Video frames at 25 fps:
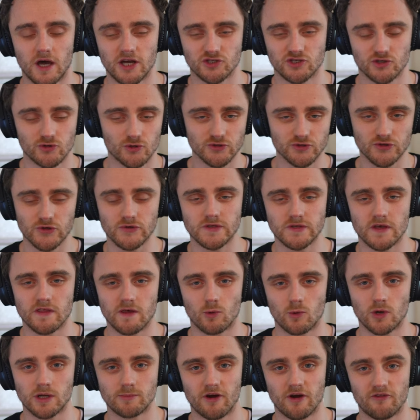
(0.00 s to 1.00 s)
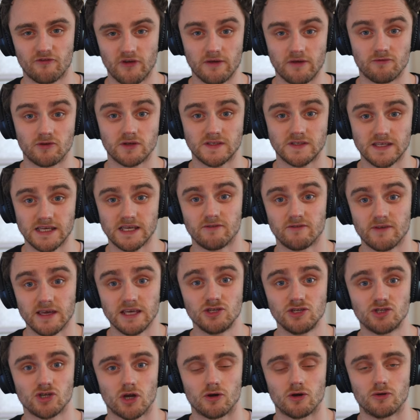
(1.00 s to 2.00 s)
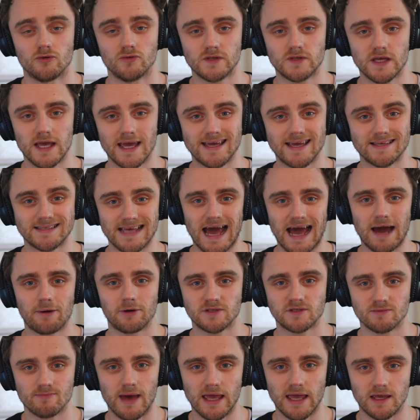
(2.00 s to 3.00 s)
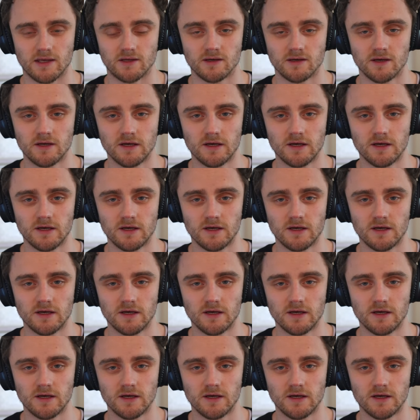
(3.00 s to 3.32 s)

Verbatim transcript: I should also say that one of my favourite T V shows is How It's Made,